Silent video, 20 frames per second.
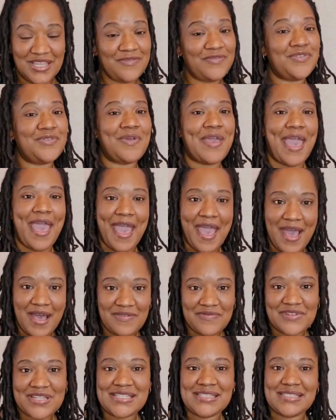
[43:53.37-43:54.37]
If you
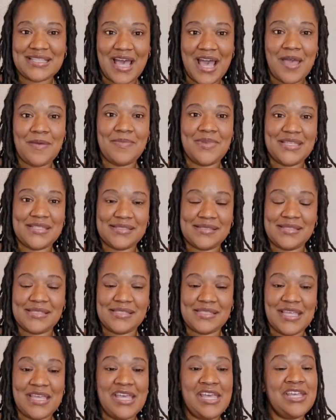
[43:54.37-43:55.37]
have a side
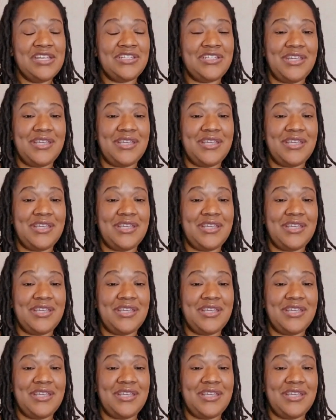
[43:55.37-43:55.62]
business,